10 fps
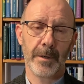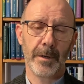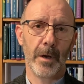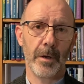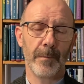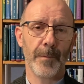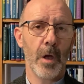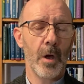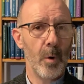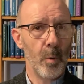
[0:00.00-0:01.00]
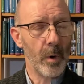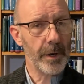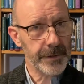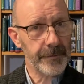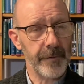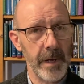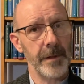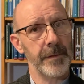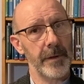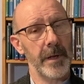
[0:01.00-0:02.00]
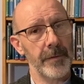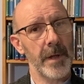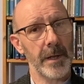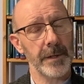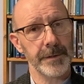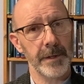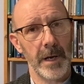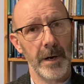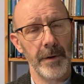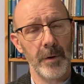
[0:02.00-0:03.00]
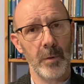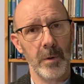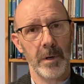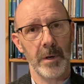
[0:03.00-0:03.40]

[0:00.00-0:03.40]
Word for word: Now, what is faith in that scenario?